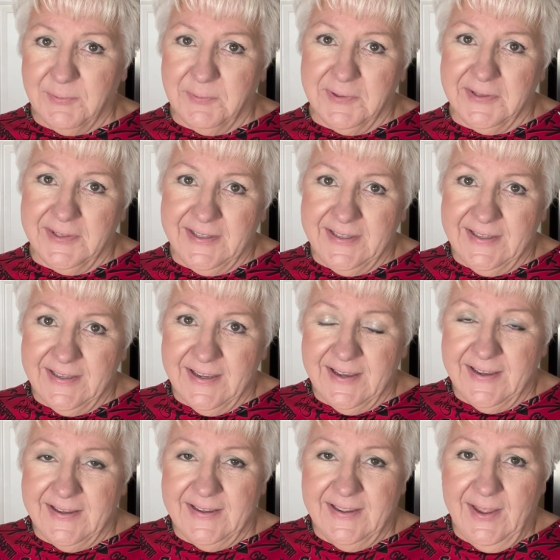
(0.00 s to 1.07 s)
really
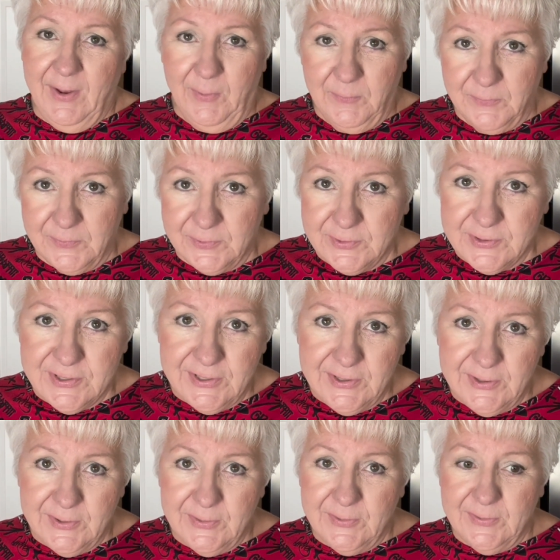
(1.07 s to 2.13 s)
uh, helpful to
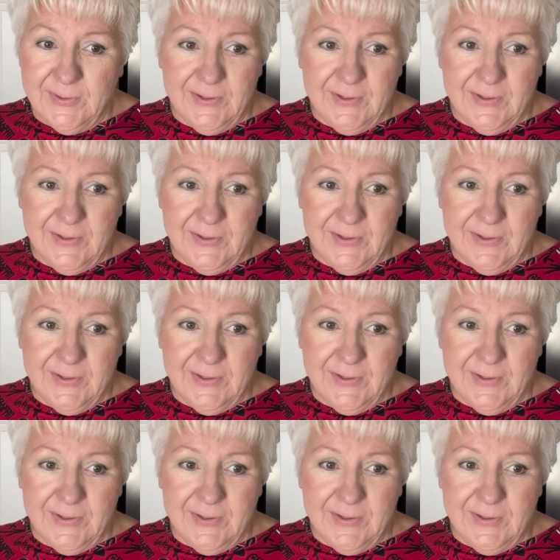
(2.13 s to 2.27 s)
you.